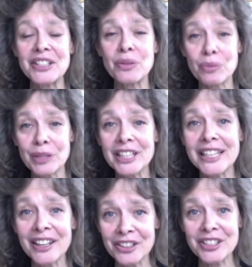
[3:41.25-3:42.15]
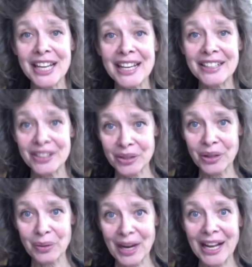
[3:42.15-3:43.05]
to really understand and do
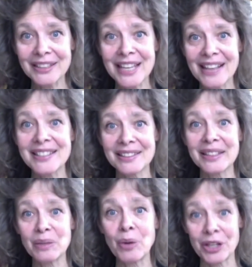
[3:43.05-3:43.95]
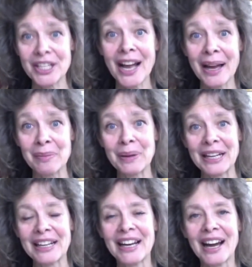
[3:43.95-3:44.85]
it well takes a little more time, but